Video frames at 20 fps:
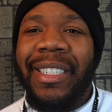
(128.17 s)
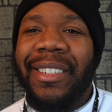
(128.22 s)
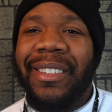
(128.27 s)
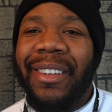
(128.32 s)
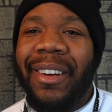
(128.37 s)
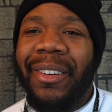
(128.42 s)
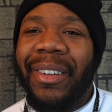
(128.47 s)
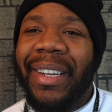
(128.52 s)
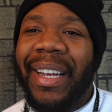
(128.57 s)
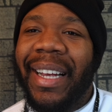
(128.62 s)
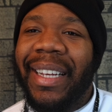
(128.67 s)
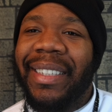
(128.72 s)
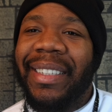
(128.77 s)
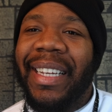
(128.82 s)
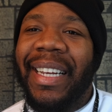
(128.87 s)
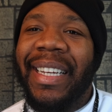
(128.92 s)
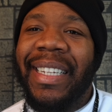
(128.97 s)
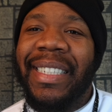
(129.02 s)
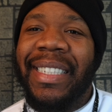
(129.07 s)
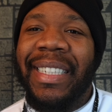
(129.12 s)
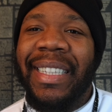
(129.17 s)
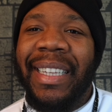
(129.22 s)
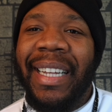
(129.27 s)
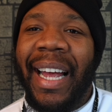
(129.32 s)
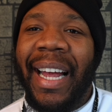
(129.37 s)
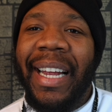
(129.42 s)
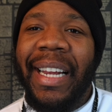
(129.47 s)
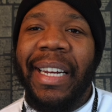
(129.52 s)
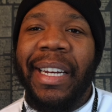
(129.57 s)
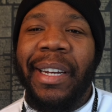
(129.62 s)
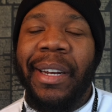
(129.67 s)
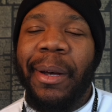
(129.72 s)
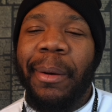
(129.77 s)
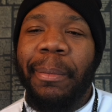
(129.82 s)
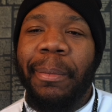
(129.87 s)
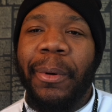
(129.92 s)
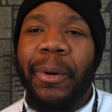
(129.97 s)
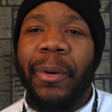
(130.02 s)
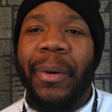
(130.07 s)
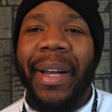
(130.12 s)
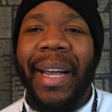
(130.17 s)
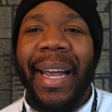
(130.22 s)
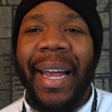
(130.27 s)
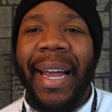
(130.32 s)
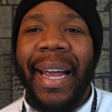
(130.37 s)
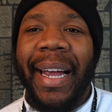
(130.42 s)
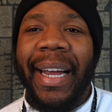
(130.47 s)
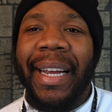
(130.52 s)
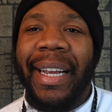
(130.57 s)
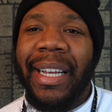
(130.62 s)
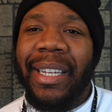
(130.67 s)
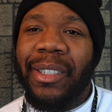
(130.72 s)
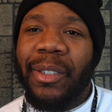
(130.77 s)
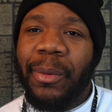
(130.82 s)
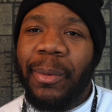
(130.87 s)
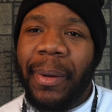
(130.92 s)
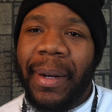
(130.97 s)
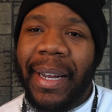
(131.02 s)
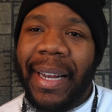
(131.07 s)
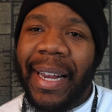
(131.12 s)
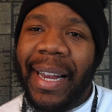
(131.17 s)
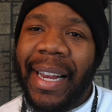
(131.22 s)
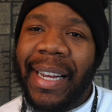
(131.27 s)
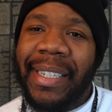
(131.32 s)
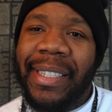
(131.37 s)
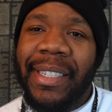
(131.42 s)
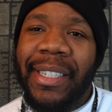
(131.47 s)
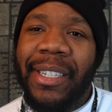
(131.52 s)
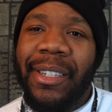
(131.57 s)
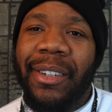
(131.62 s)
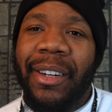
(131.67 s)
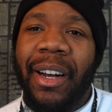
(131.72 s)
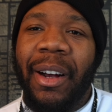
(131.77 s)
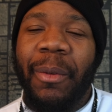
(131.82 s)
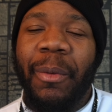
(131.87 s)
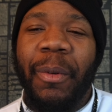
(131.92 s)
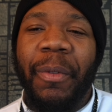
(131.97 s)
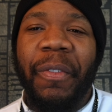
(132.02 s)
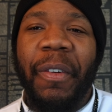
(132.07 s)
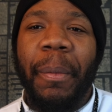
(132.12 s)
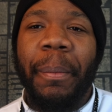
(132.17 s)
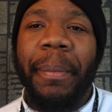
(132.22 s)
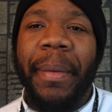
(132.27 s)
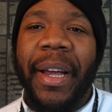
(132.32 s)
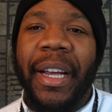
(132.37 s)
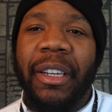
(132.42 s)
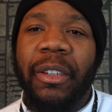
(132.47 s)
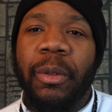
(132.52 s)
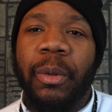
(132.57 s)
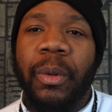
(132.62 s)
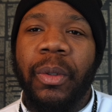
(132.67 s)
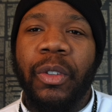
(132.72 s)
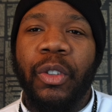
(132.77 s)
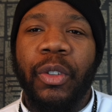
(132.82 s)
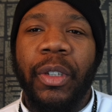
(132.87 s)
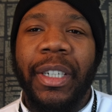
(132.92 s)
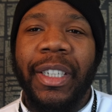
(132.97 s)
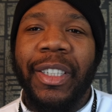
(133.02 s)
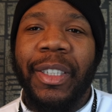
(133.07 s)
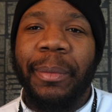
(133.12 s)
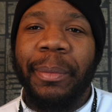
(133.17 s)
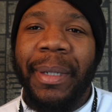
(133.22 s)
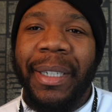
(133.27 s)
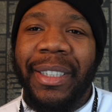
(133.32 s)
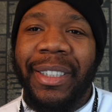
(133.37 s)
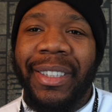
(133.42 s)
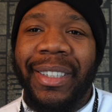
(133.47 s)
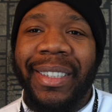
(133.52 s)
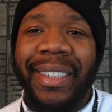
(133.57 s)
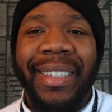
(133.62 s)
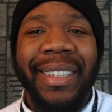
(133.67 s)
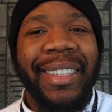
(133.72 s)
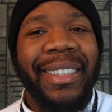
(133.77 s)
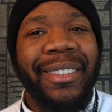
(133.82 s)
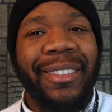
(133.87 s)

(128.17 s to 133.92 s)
So yes, it's light, nimble, and guess what? It still comes with a manual transmission.